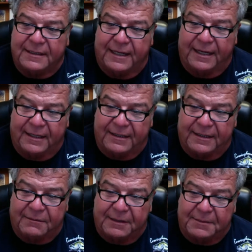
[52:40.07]
And
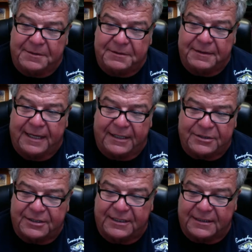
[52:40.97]
when I'm doing that,
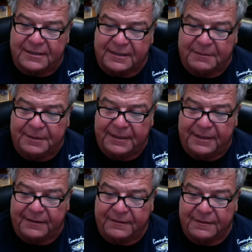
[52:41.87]
she doesn't come in
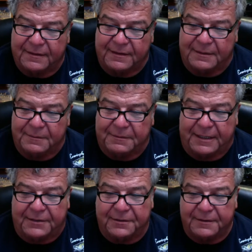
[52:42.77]
here. But when
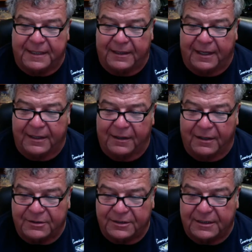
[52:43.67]
I turn that light
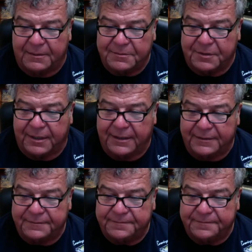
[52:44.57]
on, she comes right in.